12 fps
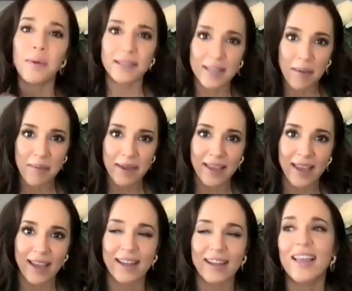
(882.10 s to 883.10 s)
pandemic
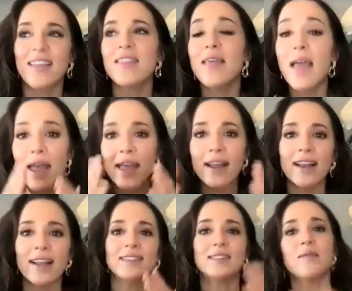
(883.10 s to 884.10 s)
hit, and
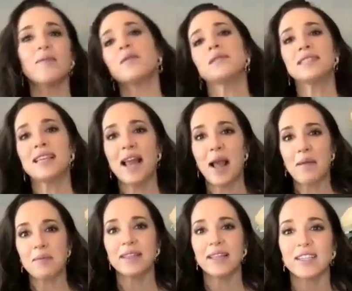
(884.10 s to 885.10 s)
then something was going to
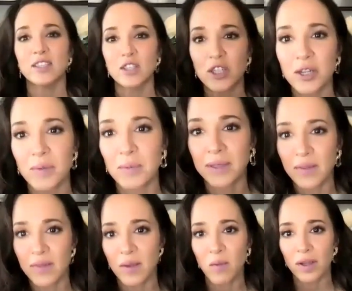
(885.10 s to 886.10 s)
happen last year, but
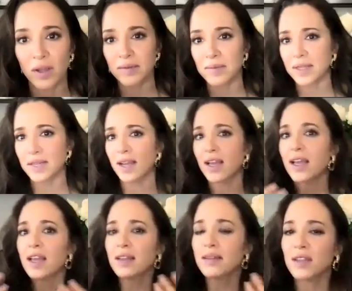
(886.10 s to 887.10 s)
then they wanted me to,
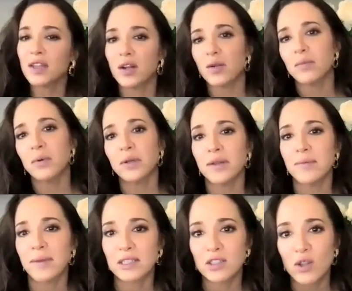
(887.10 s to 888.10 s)
put in
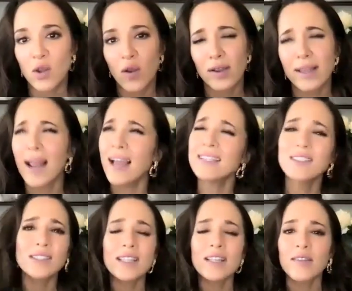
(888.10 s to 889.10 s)
my song, and I
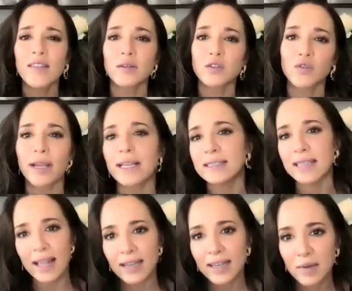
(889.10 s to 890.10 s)
just didn't think I was right because
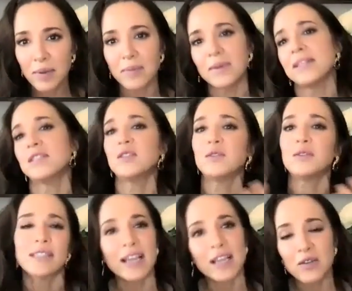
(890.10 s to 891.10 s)
Elena Paparizou,
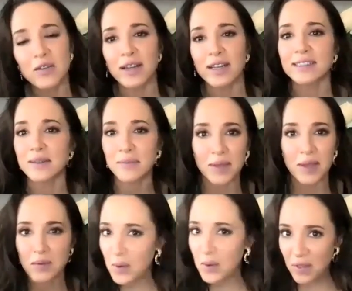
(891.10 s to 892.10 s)
Psychic Vaz, and
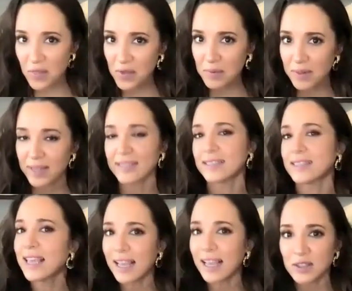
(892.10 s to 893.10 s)
me, we all got their place.
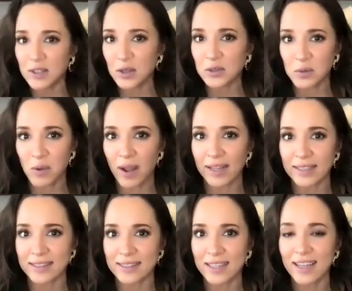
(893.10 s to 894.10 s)
They got to go
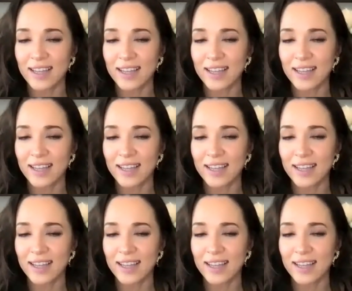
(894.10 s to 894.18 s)
twice,